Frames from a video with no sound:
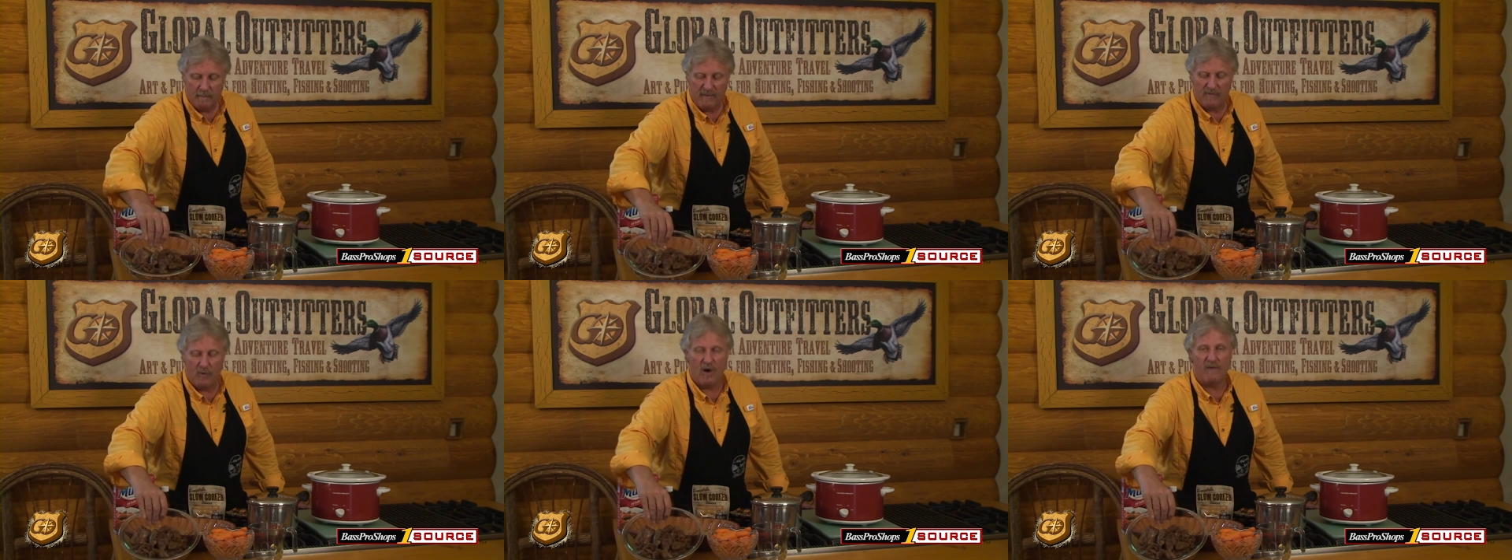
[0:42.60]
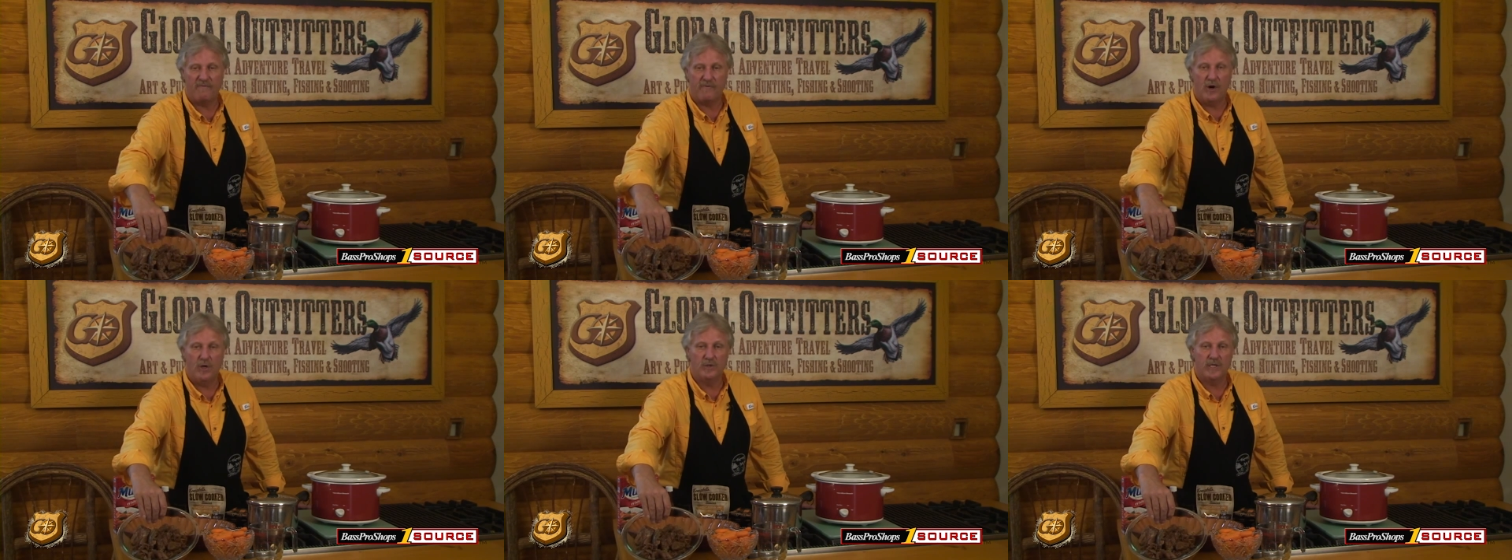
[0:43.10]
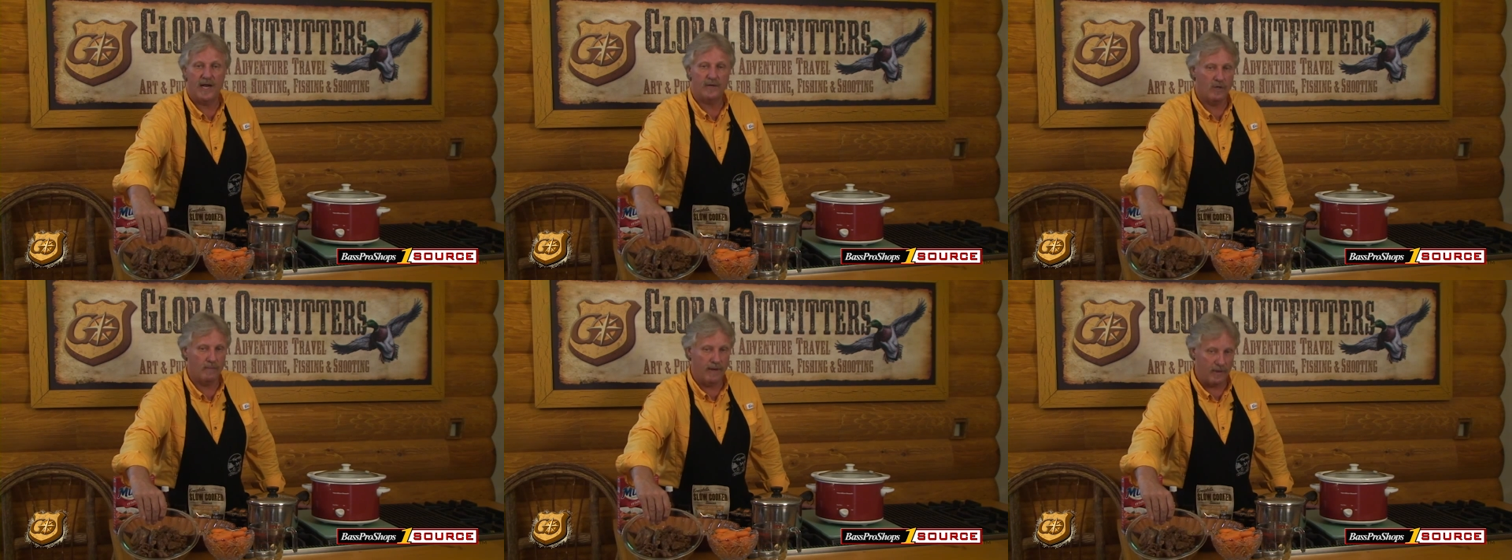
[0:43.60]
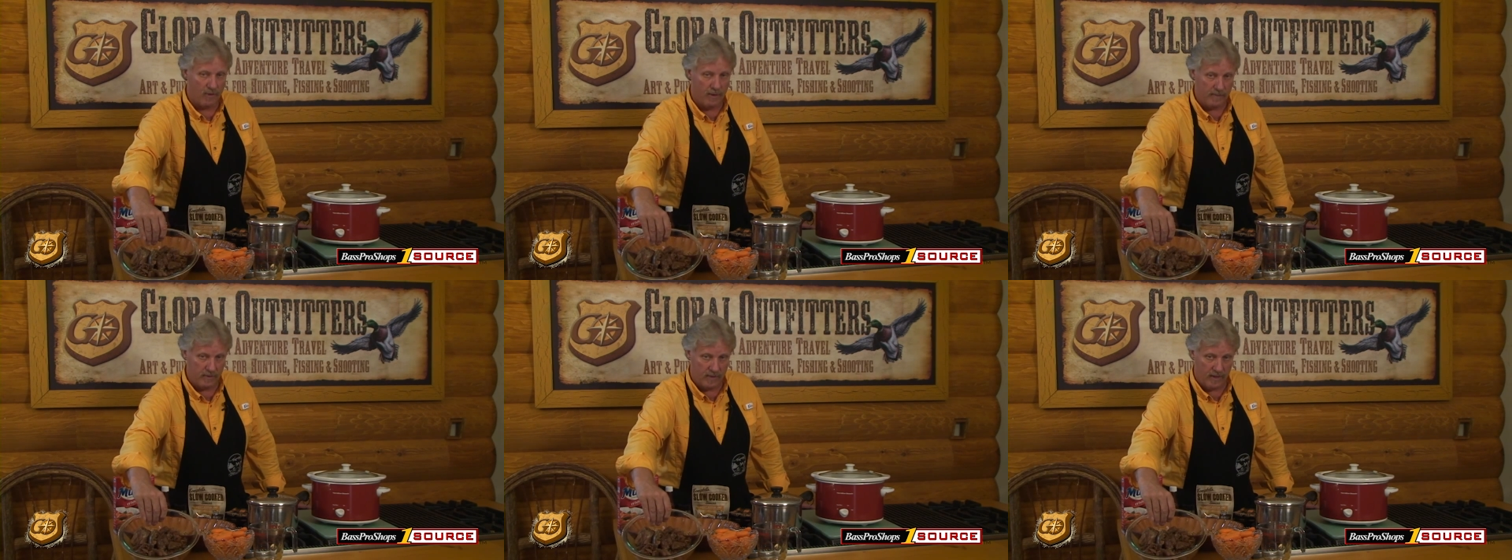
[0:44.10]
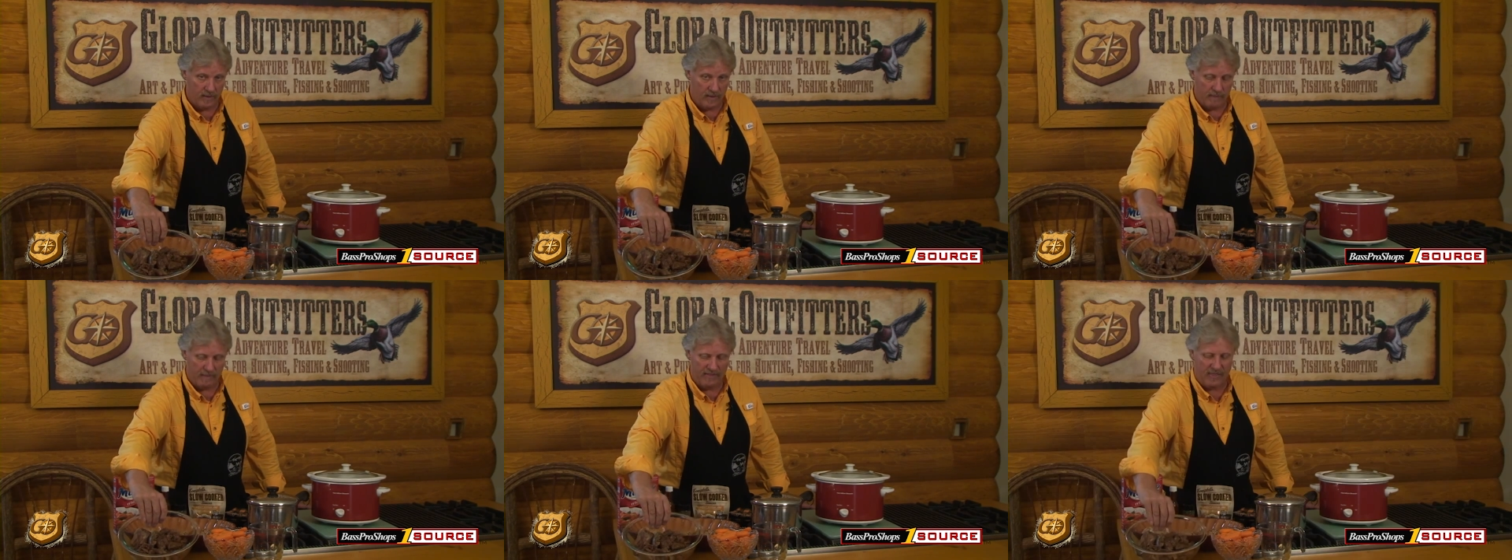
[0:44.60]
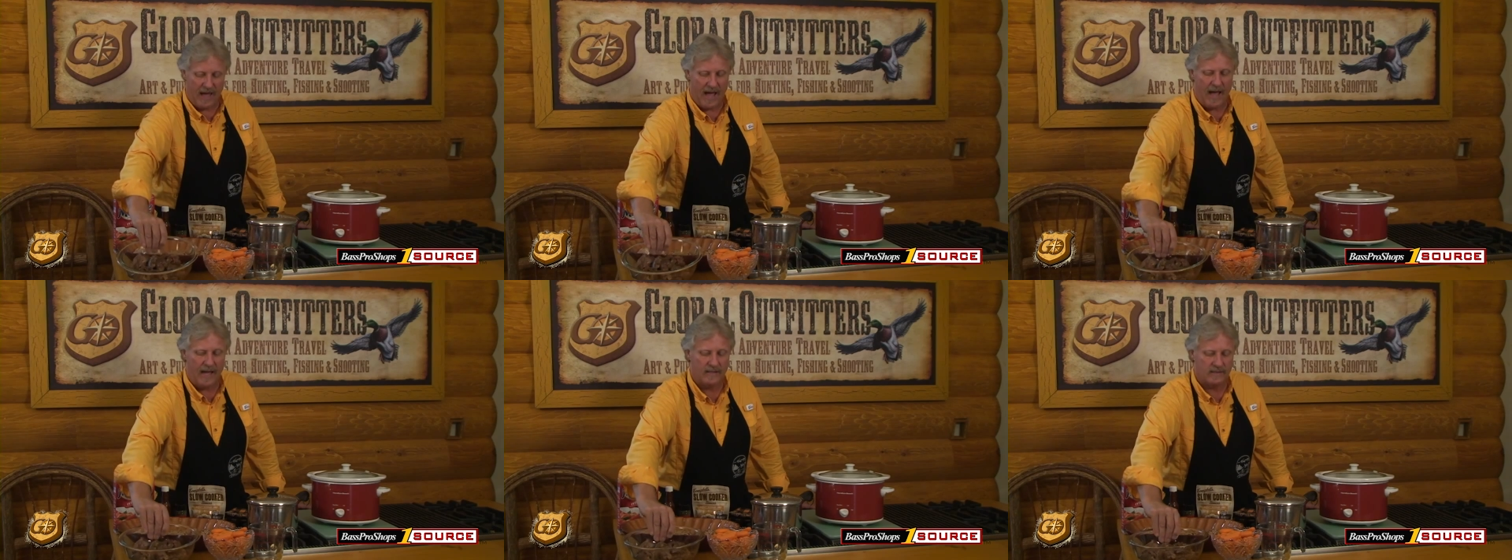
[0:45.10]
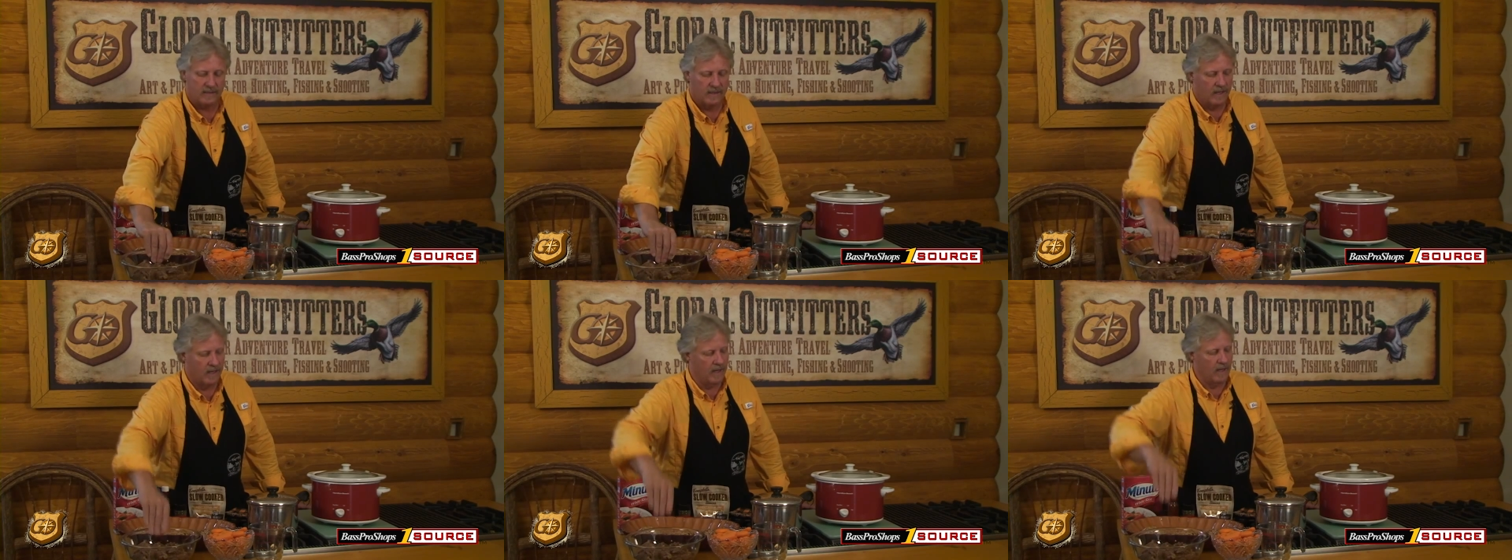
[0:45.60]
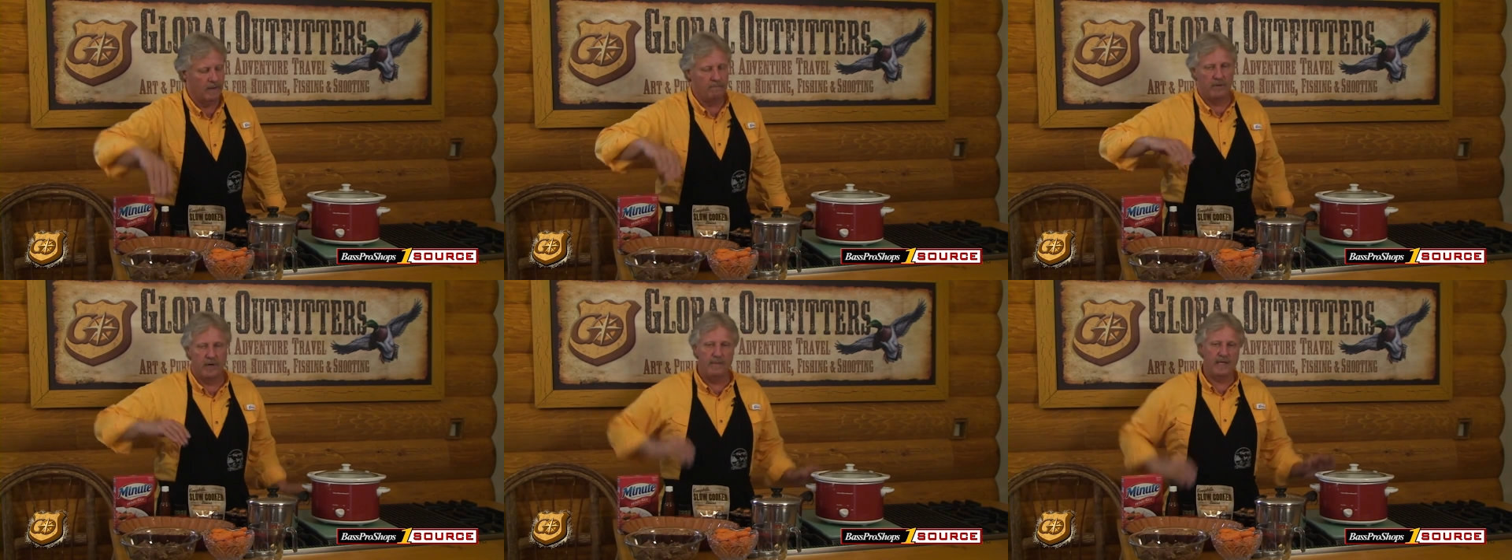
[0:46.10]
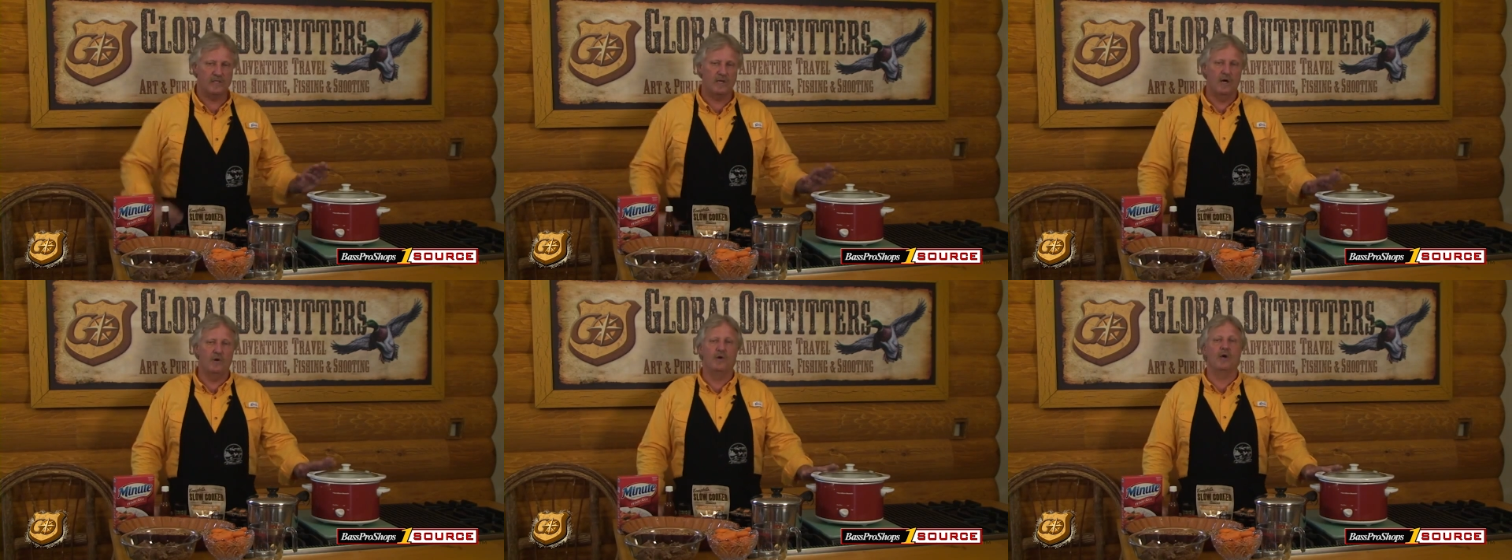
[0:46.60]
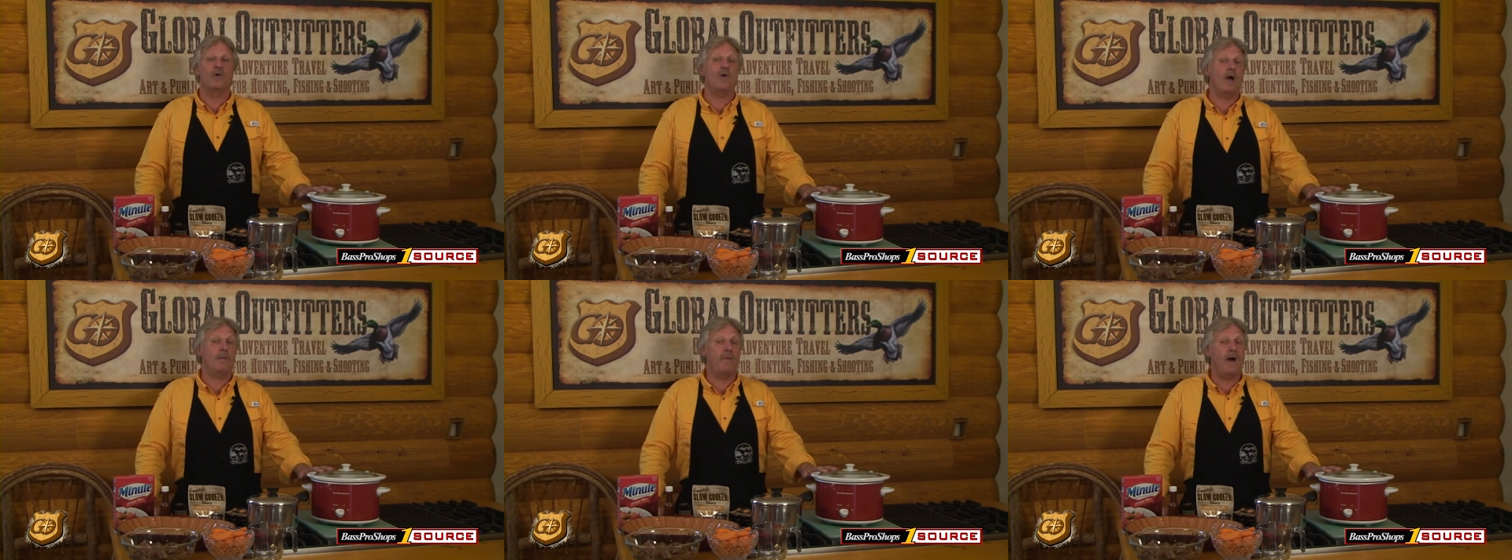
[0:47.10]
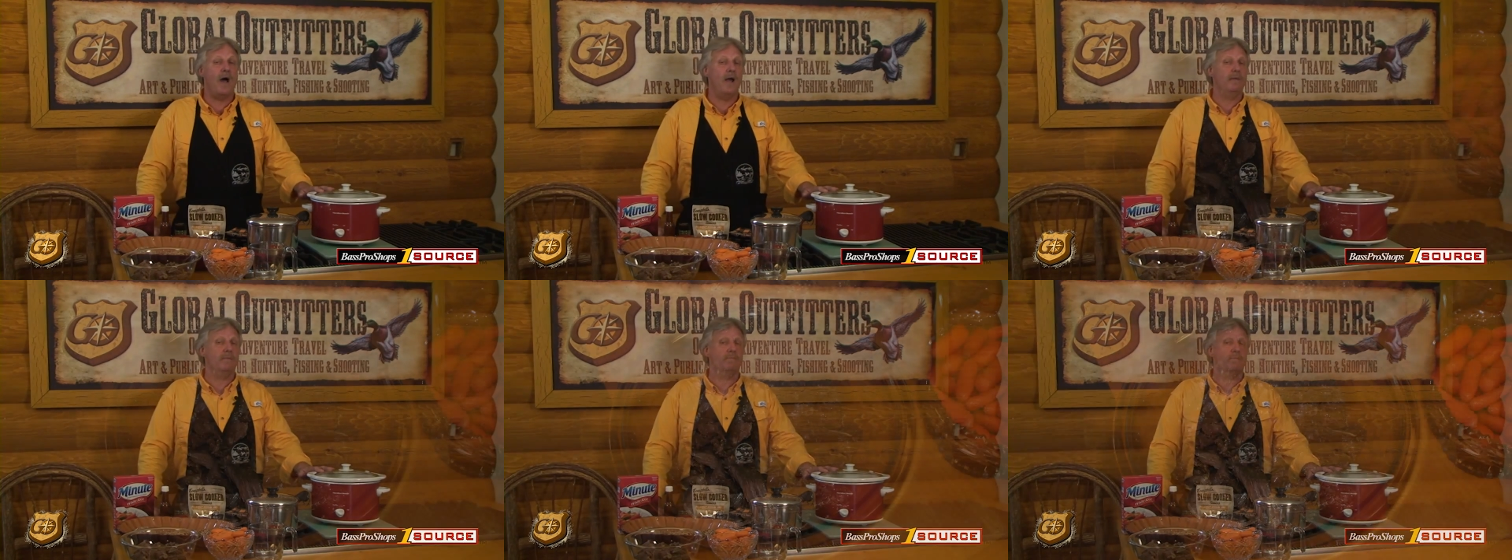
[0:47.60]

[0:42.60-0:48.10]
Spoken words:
before I froze it, I took my drumsticks and my thighs, put them in a slow cook crock pot.